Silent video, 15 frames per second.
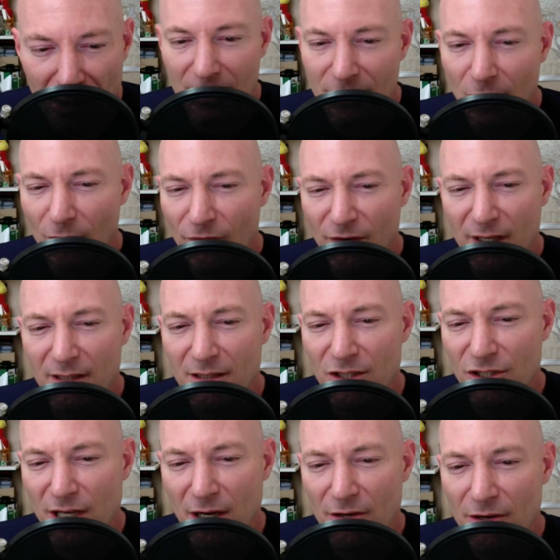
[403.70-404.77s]
Don't forget to
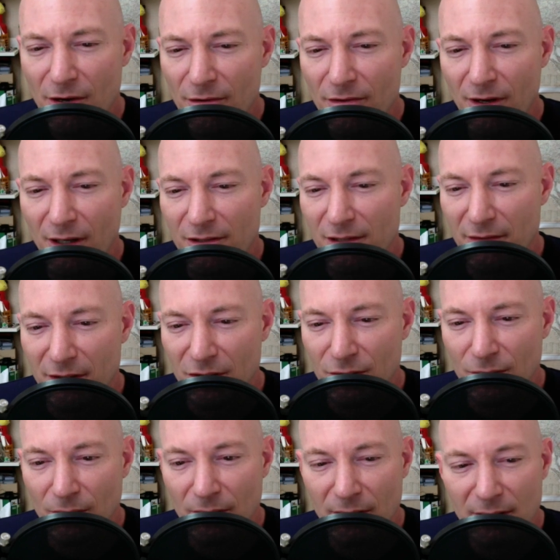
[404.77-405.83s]
share your thoughts on these
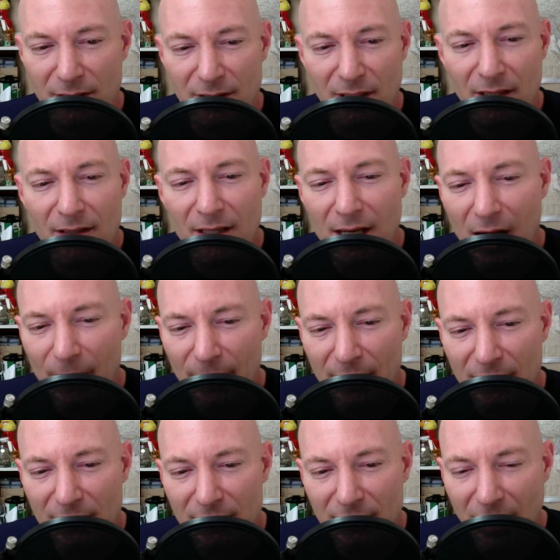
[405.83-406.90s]
stories in the
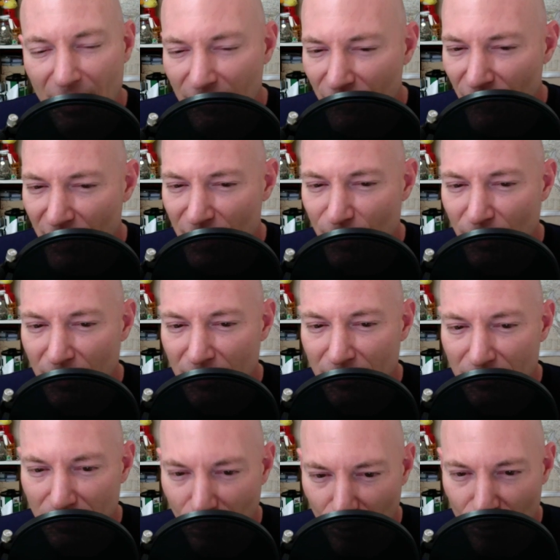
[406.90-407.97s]
comments on Facebook
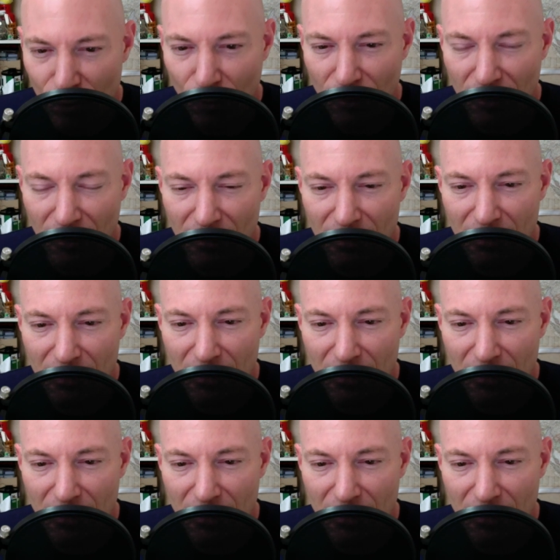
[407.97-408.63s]
or Twitter.